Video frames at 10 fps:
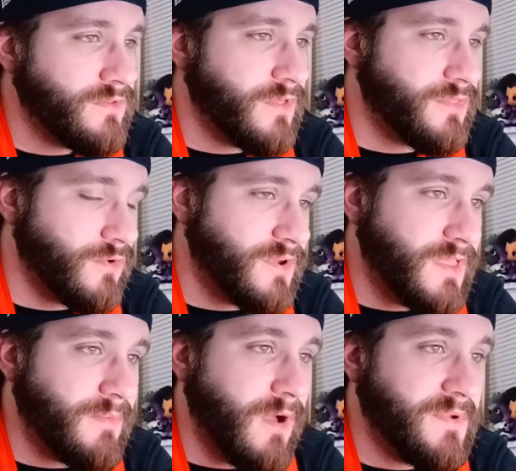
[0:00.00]
the third of
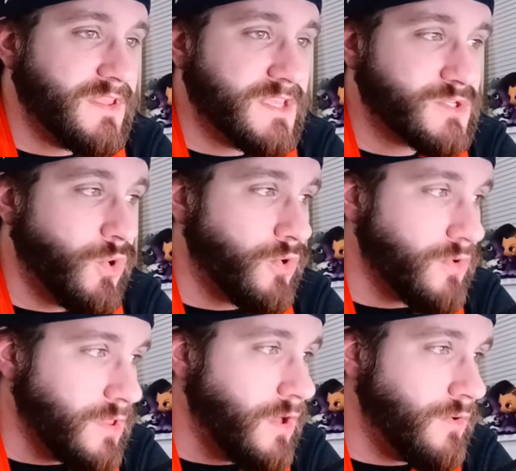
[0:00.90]
them coming in this quarter
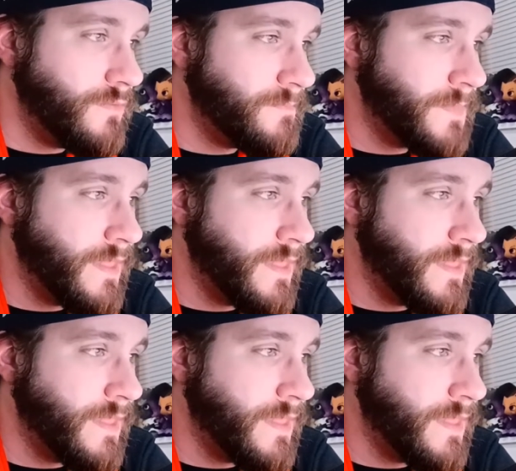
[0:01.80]
alone.